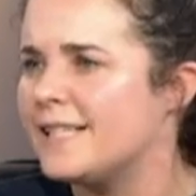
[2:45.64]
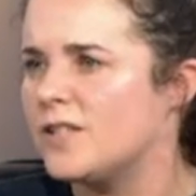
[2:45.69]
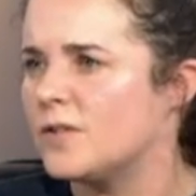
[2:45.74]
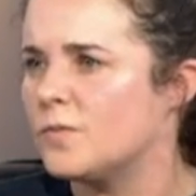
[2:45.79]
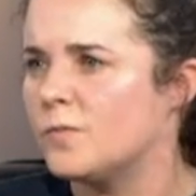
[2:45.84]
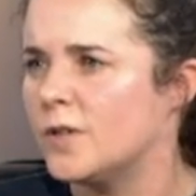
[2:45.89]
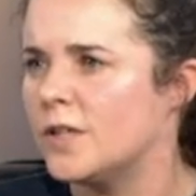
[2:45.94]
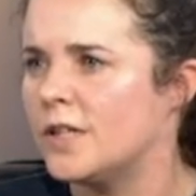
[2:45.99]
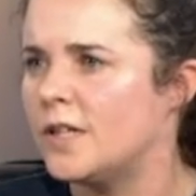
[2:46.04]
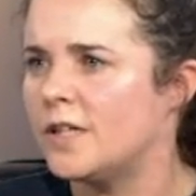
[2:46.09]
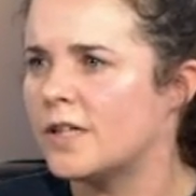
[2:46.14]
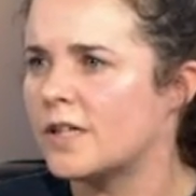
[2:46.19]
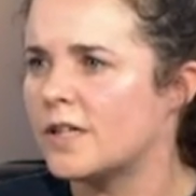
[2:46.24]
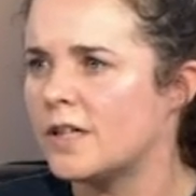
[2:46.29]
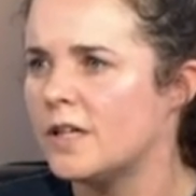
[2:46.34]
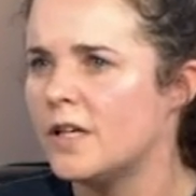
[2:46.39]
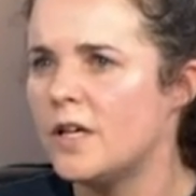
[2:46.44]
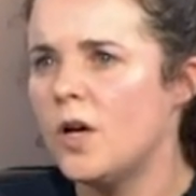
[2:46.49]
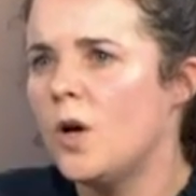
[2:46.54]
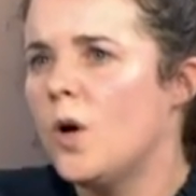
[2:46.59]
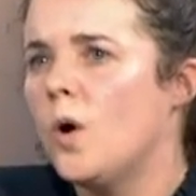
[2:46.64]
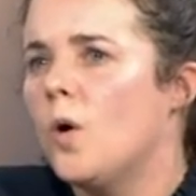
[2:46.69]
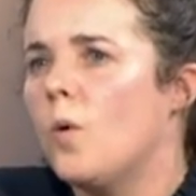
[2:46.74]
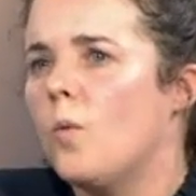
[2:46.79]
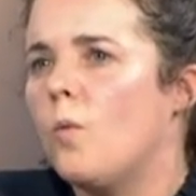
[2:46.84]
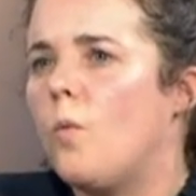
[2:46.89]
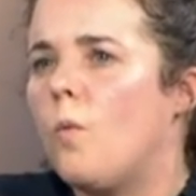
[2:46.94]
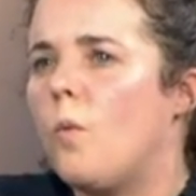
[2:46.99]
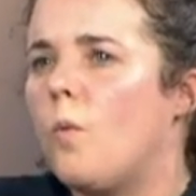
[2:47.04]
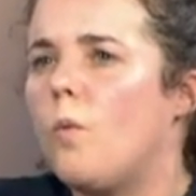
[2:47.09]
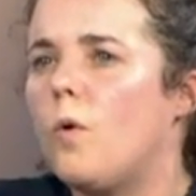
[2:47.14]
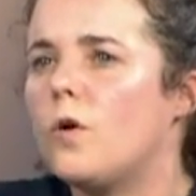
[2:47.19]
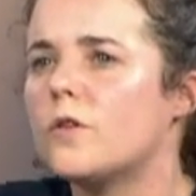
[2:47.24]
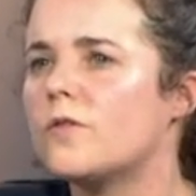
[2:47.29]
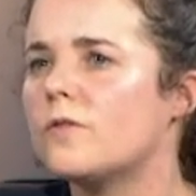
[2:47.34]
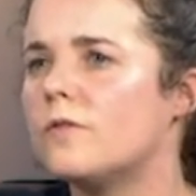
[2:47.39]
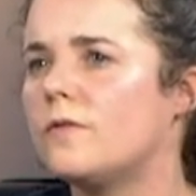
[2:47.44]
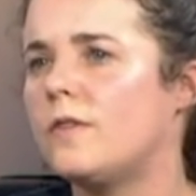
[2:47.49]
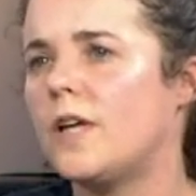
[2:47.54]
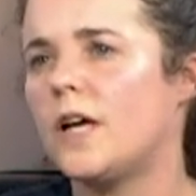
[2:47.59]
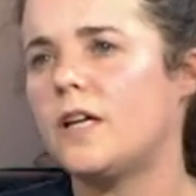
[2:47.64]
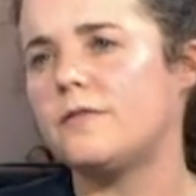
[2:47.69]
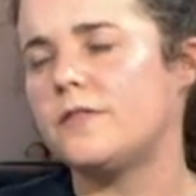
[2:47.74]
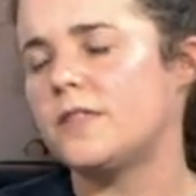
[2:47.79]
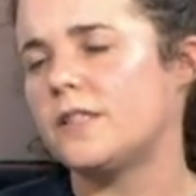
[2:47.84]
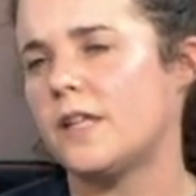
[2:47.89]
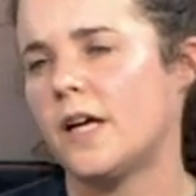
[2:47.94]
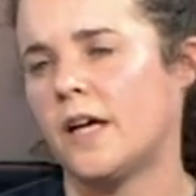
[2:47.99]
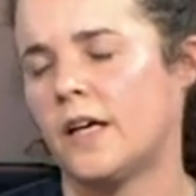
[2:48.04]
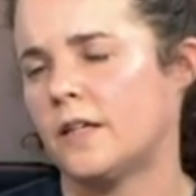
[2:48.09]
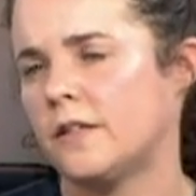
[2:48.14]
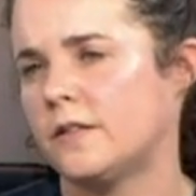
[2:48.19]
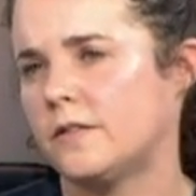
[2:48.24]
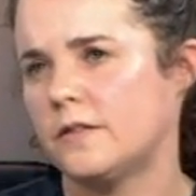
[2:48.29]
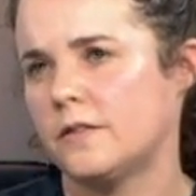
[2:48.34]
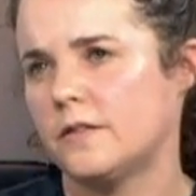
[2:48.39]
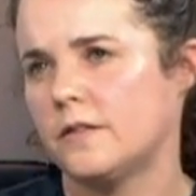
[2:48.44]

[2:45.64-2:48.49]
to work, what sort of life is that?